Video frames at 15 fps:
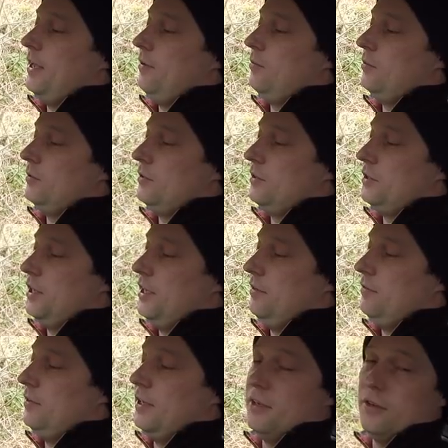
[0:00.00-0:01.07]
it was
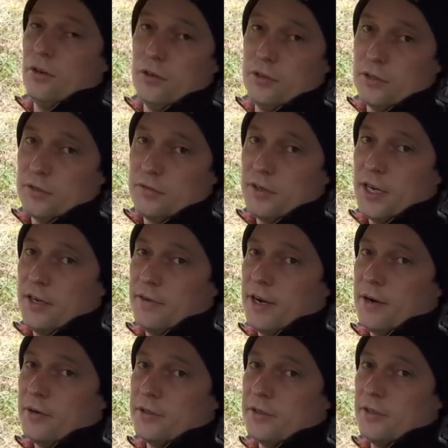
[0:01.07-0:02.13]
achieved in under 5
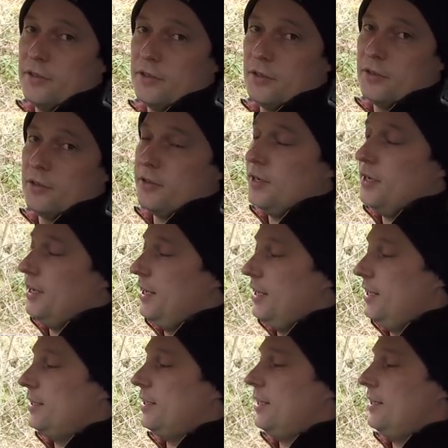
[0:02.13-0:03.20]
hours so there
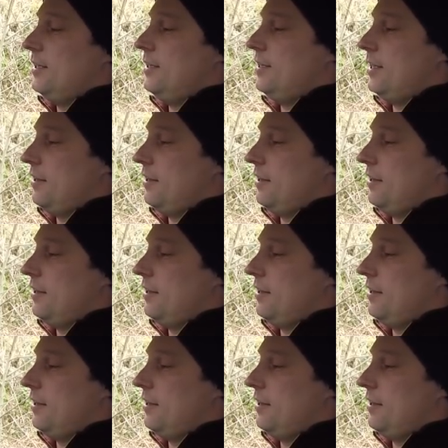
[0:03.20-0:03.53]
is a